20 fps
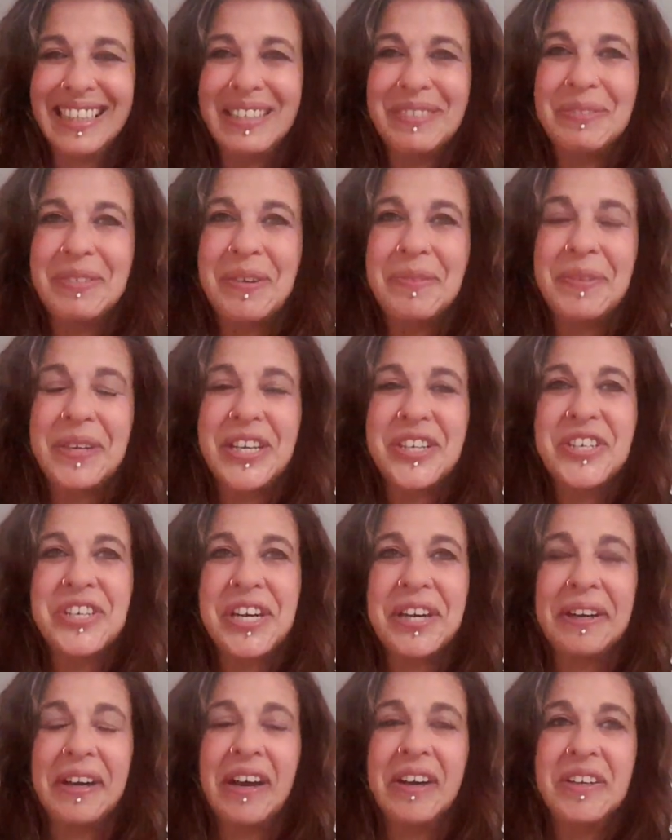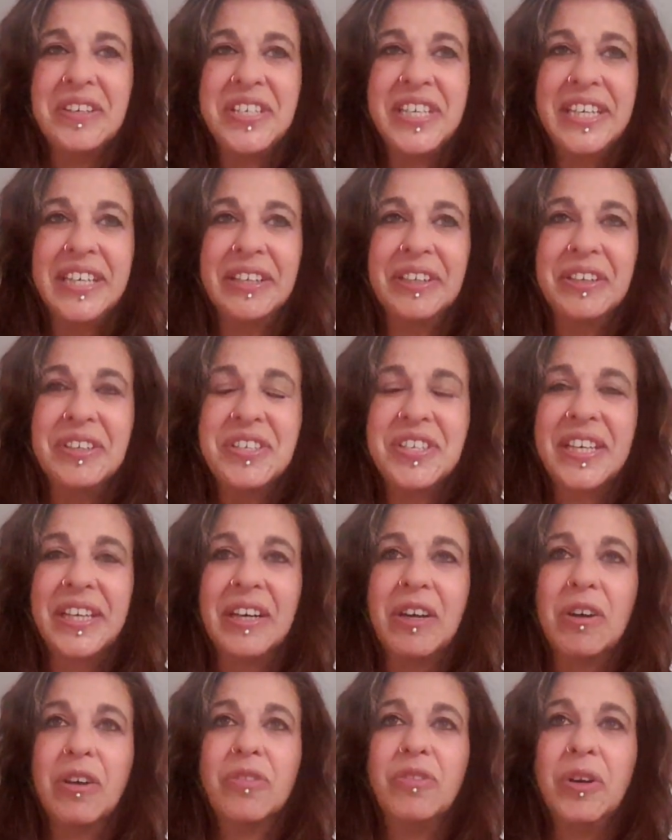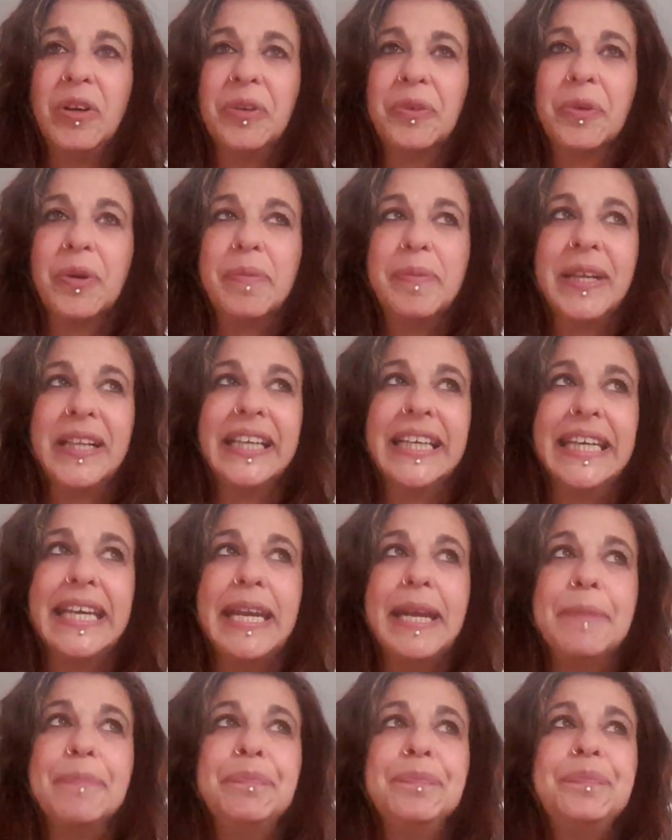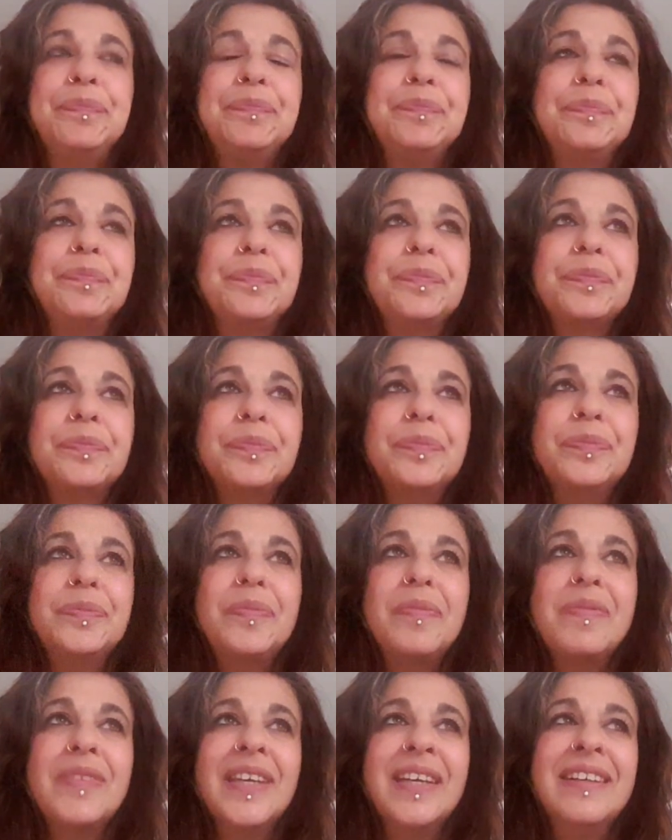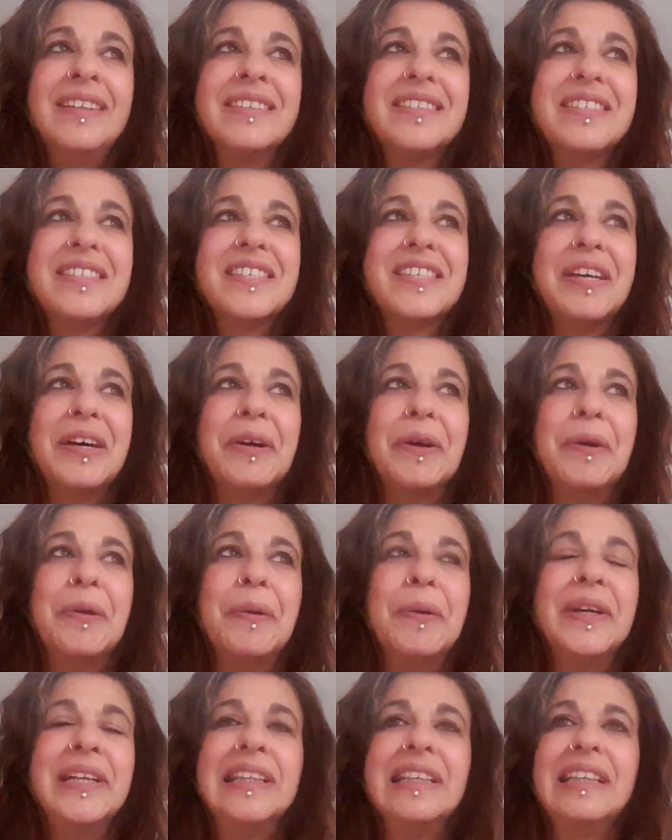when we share our tears and our vulnerability. And so,